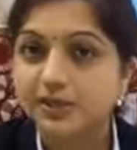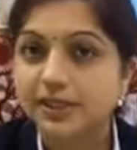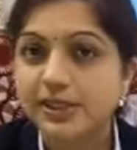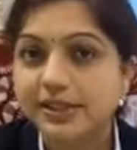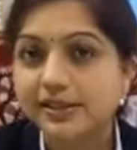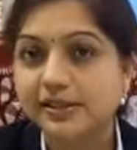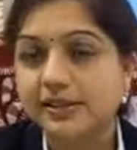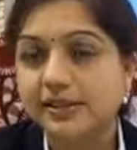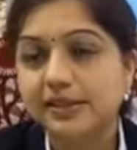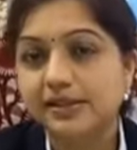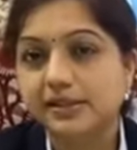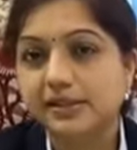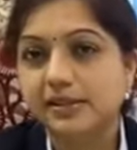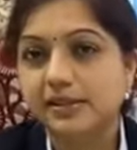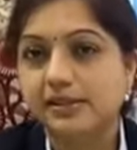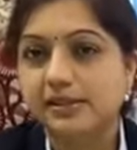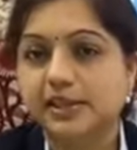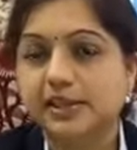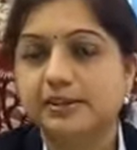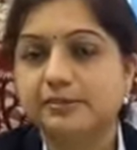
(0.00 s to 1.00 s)
these
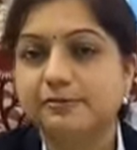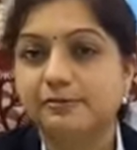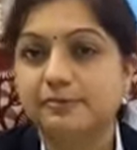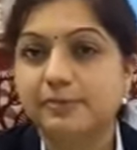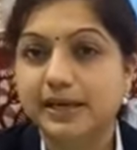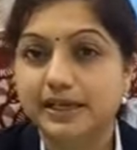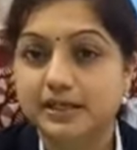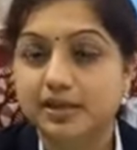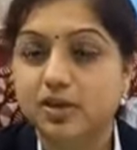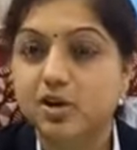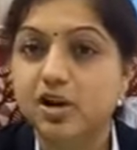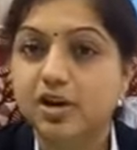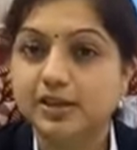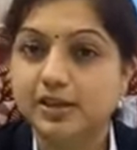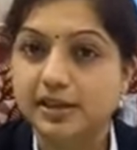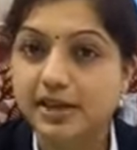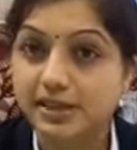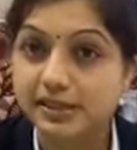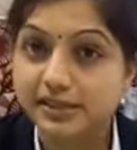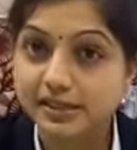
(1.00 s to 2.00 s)
lenses give better
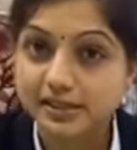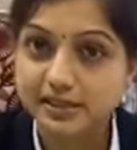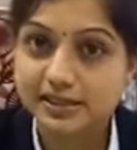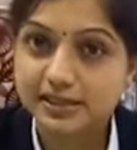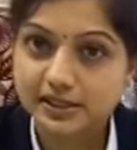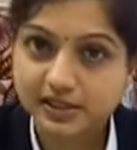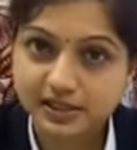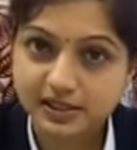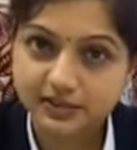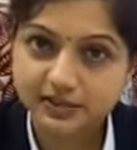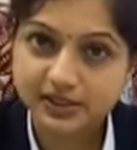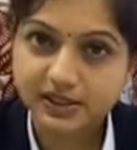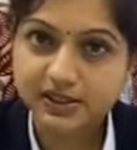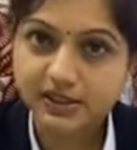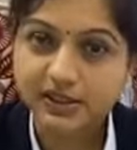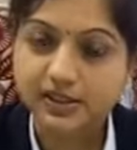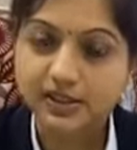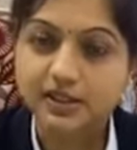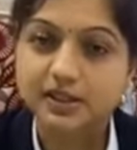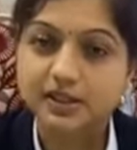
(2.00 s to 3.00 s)
contrast
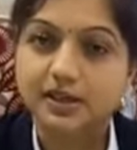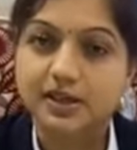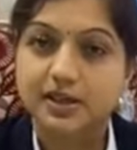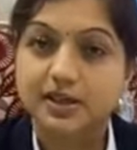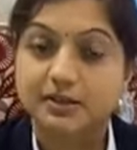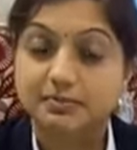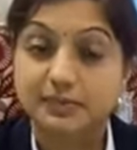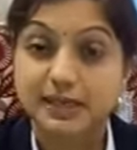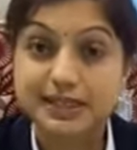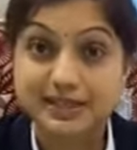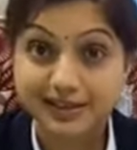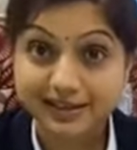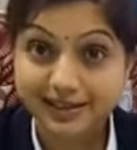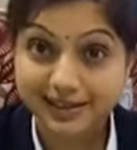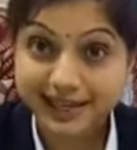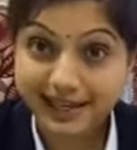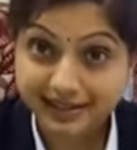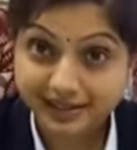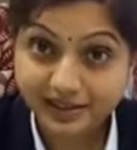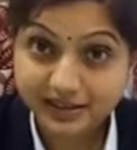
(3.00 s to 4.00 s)
sensitivity, better
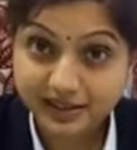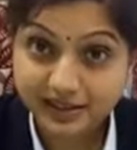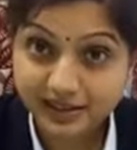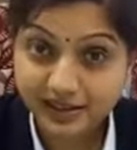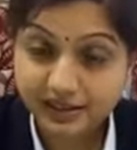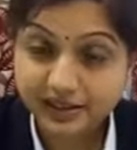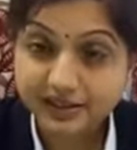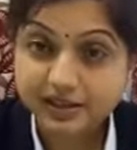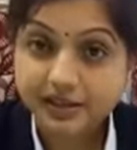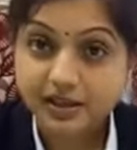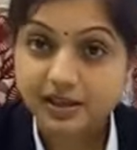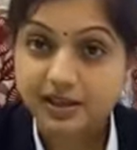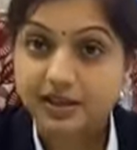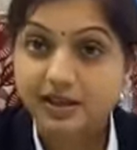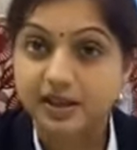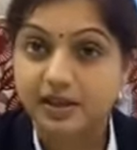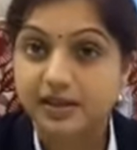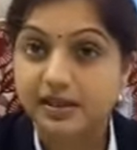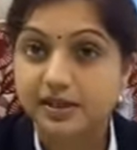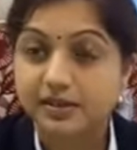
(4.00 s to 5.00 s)
clarity
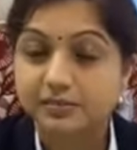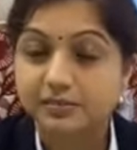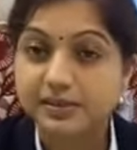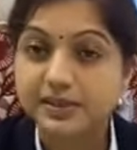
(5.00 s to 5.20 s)
and